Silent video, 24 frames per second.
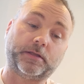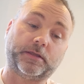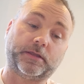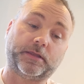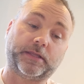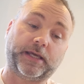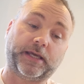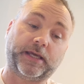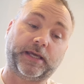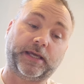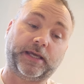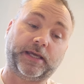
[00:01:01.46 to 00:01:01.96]

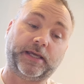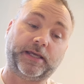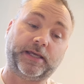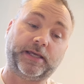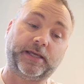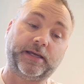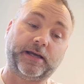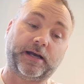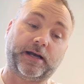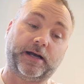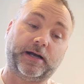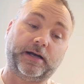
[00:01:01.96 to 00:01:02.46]

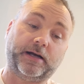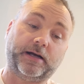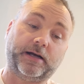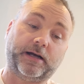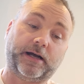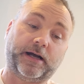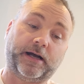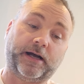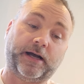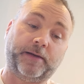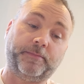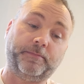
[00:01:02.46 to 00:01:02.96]
The
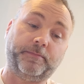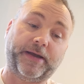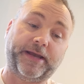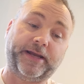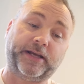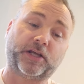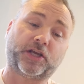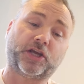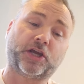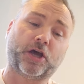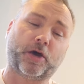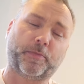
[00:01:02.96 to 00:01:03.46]
uh,
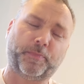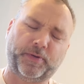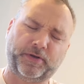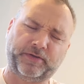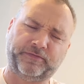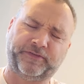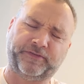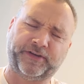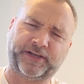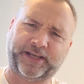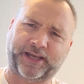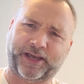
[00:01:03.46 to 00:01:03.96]
made a couple
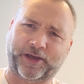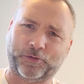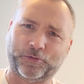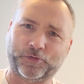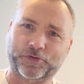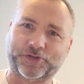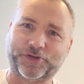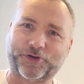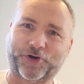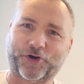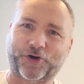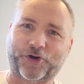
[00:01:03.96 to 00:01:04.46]
of
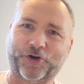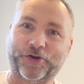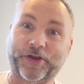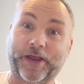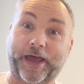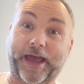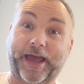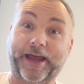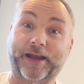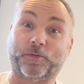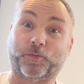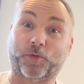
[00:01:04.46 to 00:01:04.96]
videos on
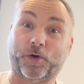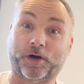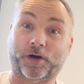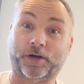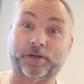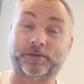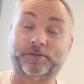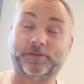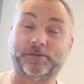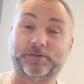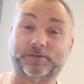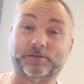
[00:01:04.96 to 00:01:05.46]

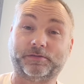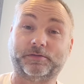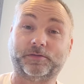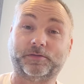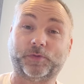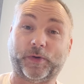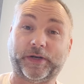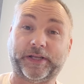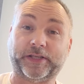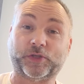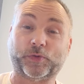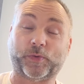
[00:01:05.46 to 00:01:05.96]
Eduard
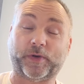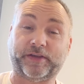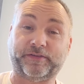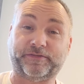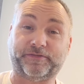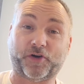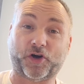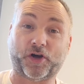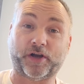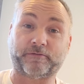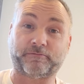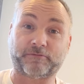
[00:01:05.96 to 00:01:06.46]

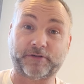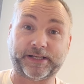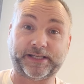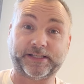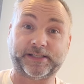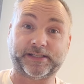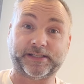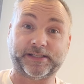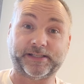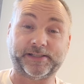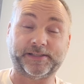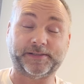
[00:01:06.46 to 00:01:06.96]
2025
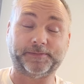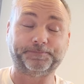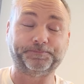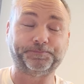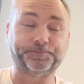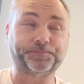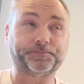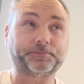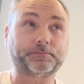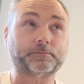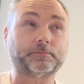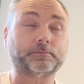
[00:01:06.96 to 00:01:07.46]
releases.
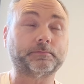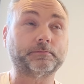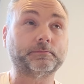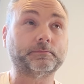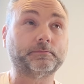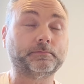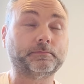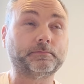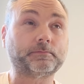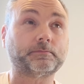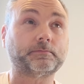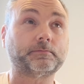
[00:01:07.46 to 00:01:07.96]

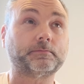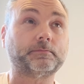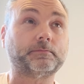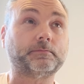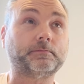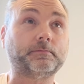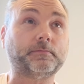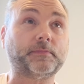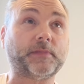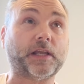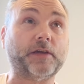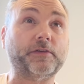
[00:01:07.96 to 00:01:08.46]

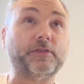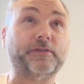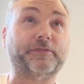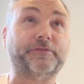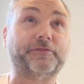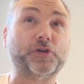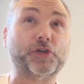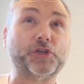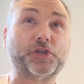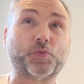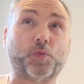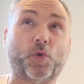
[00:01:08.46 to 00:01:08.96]
The
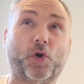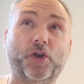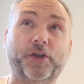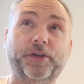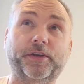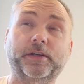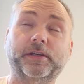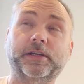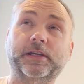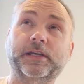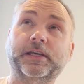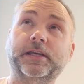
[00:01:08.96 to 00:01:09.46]
first
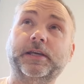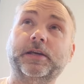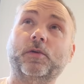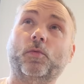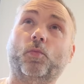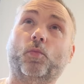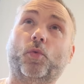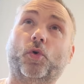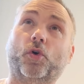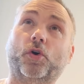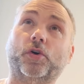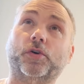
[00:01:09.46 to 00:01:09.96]
one
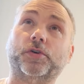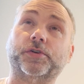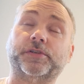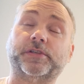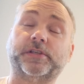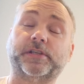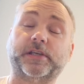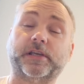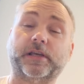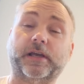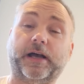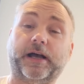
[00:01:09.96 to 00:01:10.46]

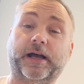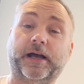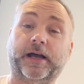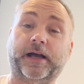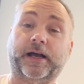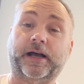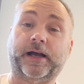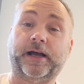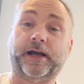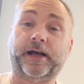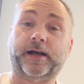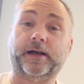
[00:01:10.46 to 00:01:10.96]
was
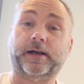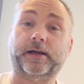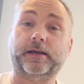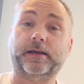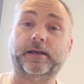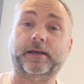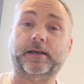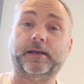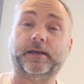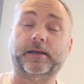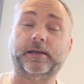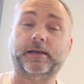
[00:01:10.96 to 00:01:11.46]
uh,
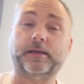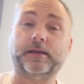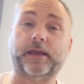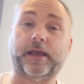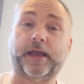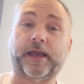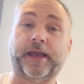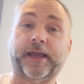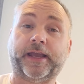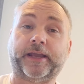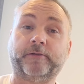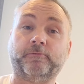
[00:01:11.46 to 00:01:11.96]

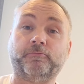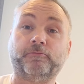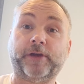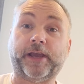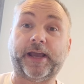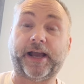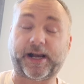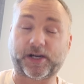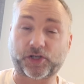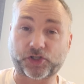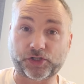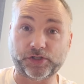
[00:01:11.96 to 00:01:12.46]
a
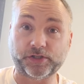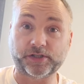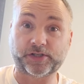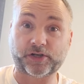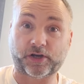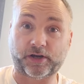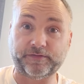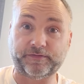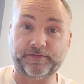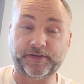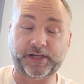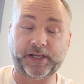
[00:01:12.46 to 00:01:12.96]
reaction
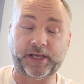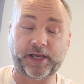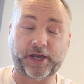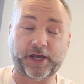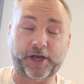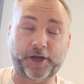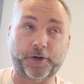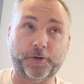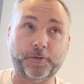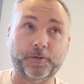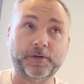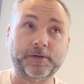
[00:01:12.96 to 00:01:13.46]
type
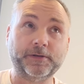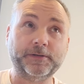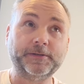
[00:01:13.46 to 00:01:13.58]
video,